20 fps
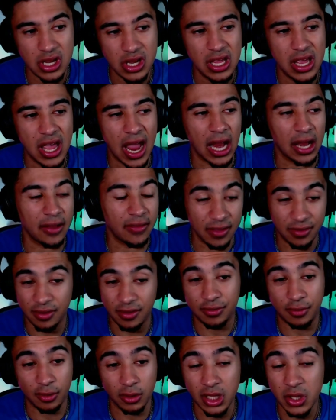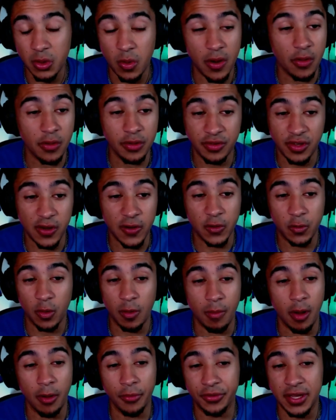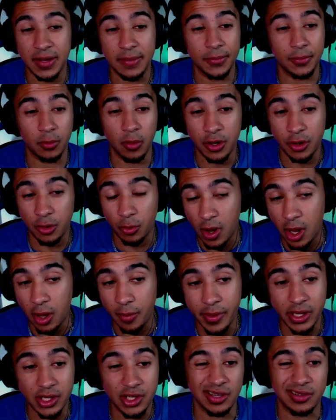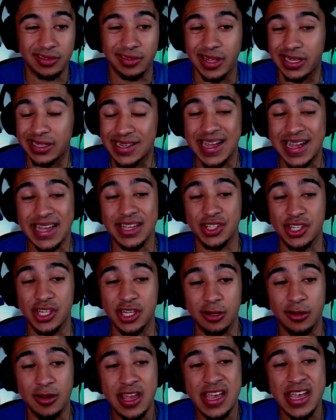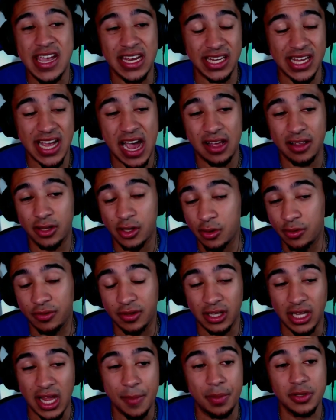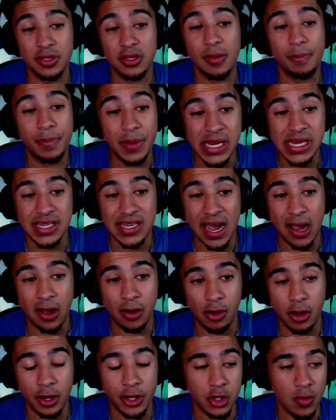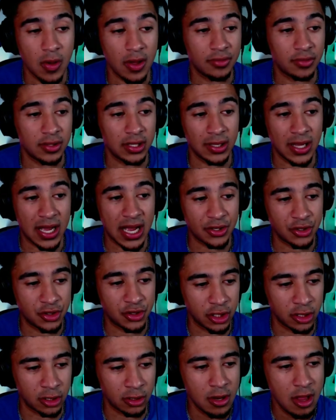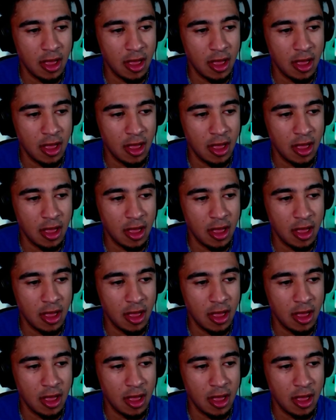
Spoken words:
And this is certainly one of those years where both teams are underwhelming, just like last year. And yeah, UCLA put the beat down on USC last year.